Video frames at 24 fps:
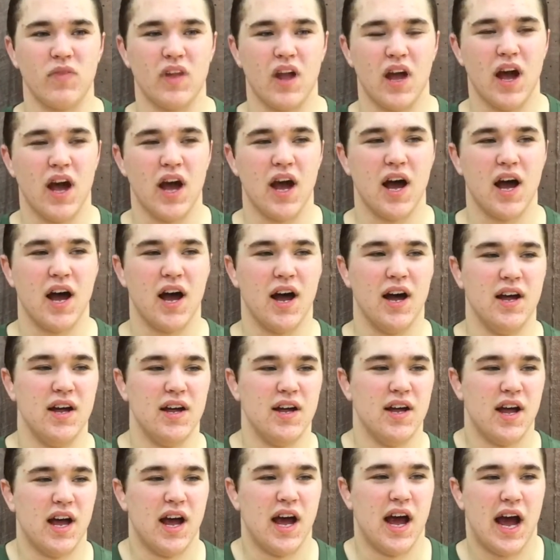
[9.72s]

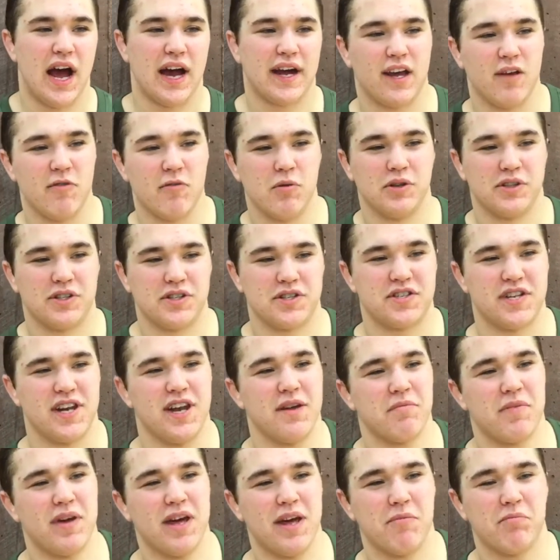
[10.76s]
I came in with the
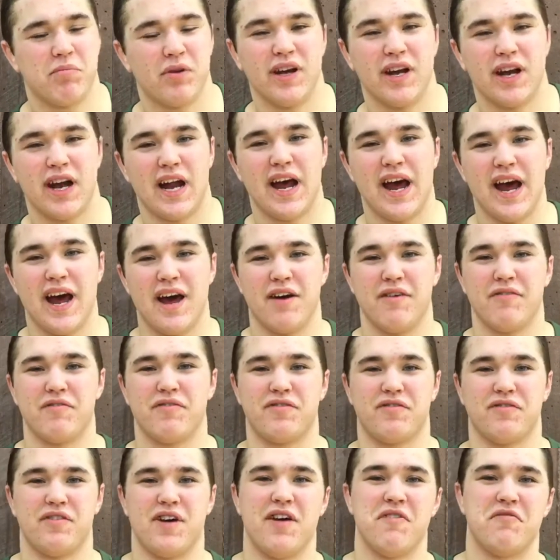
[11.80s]
same game plan I
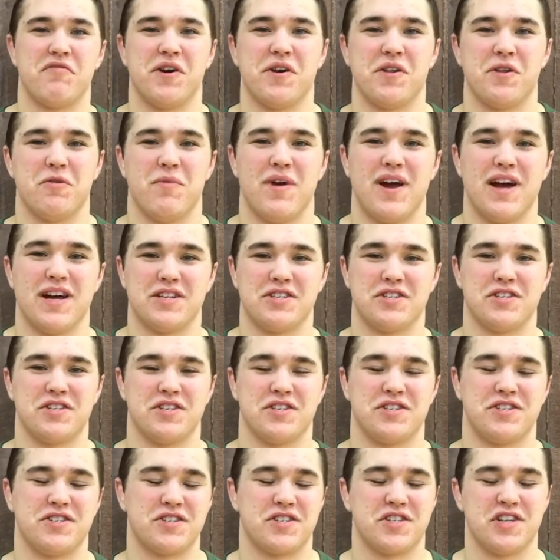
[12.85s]
have every other match.
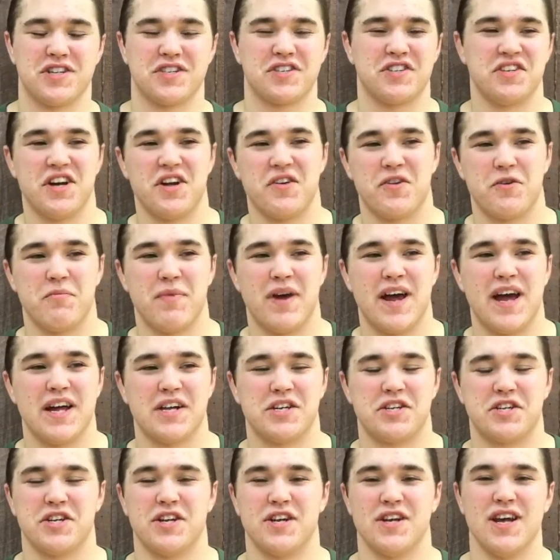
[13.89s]
It's just another
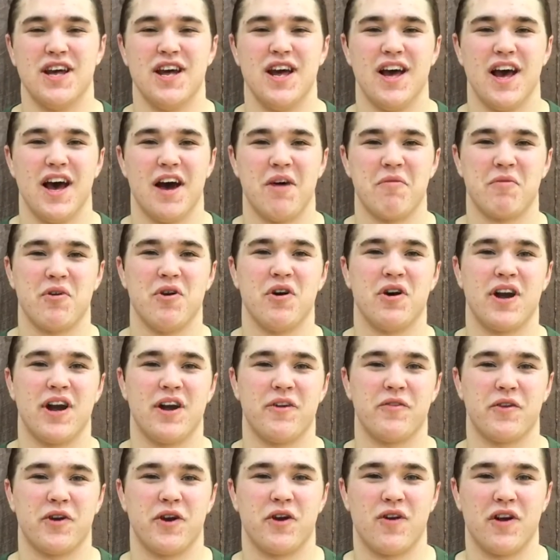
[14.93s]
match, and I'm going
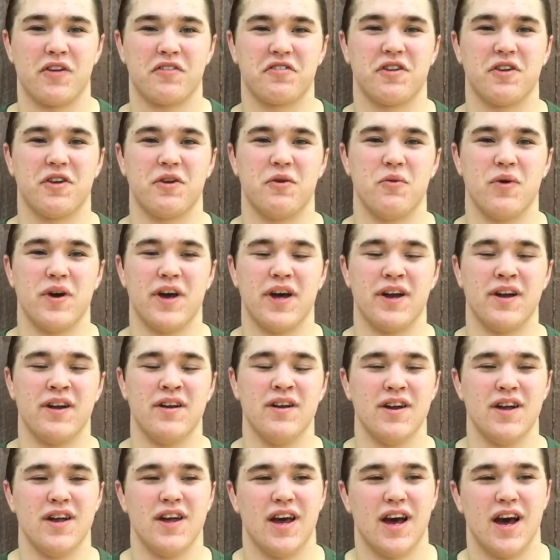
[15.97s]
out there wrestling to win.
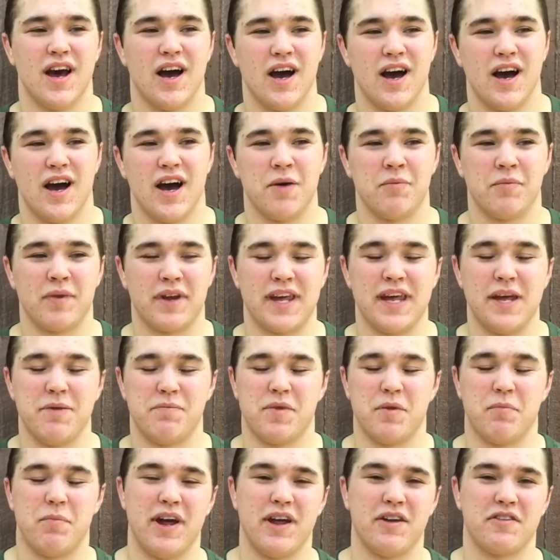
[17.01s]
I'm going to
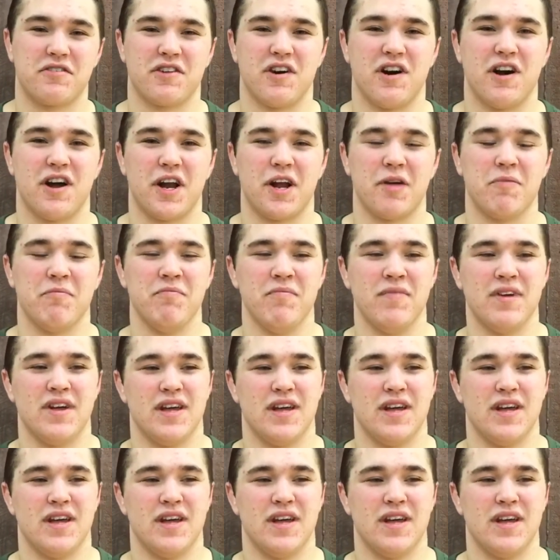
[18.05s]
keep the pace on him.